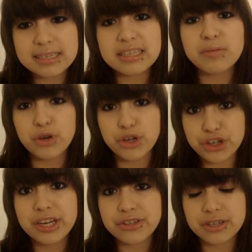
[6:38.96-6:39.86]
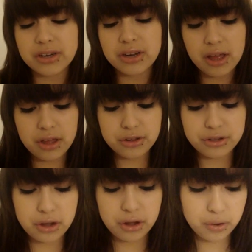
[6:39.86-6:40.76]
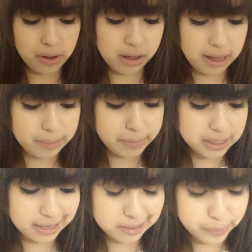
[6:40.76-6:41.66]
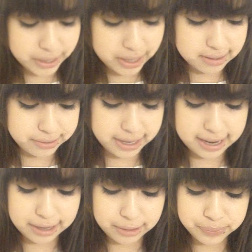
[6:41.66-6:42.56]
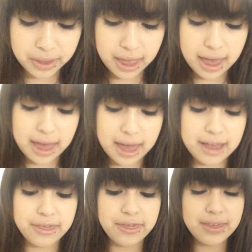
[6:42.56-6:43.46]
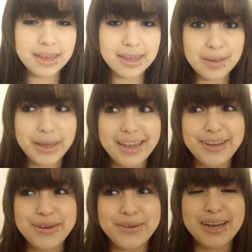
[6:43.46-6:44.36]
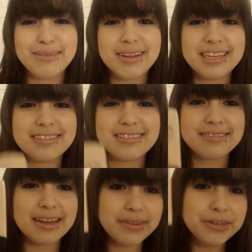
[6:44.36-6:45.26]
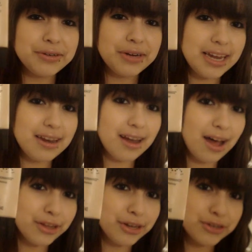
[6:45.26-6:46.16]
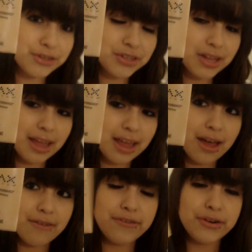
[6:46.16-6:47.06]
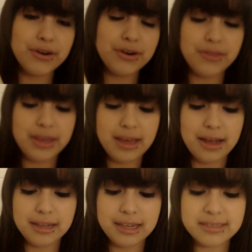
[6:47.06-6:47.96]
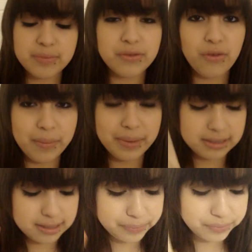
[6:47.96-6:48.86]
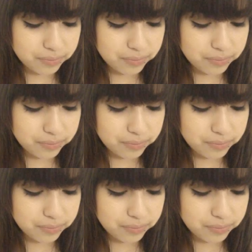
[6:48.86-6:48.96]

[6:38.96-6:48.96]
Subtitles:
tinted moisturizer. So I'm going to tell you guys the prices right now. I think I paid around, I think $7 or $8 for the Lasting Performance.